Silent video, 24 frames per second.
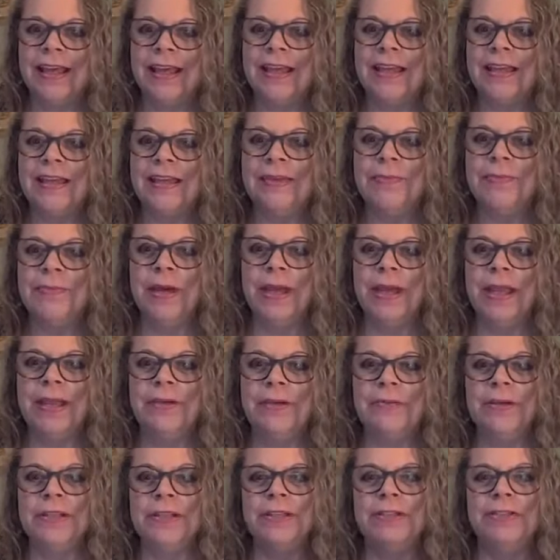
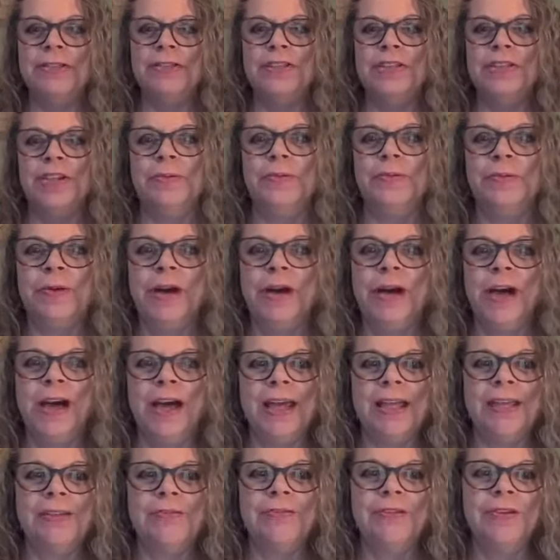anybody, when you jump
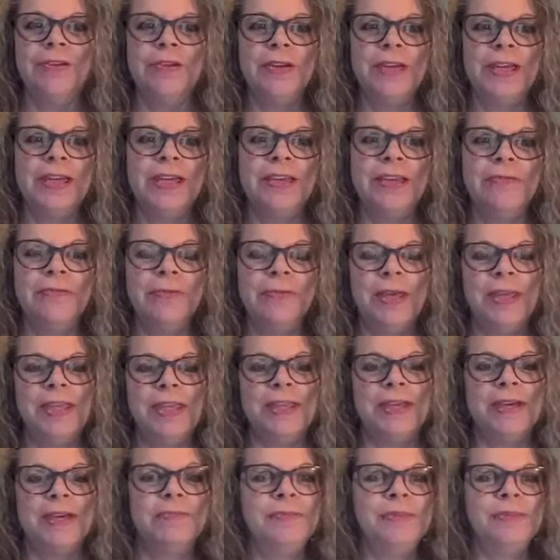on, if you can give me a
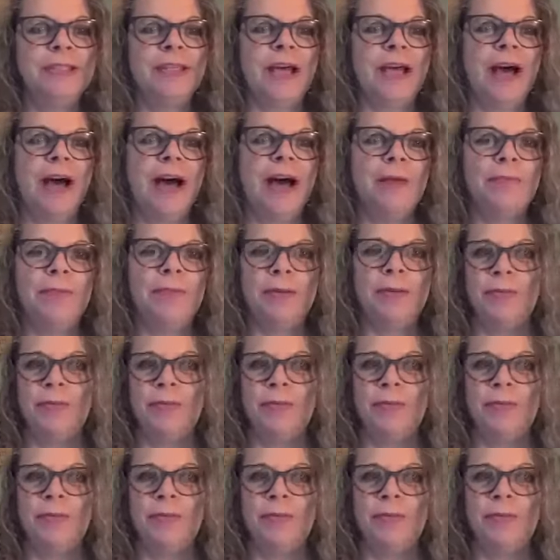thumbs up.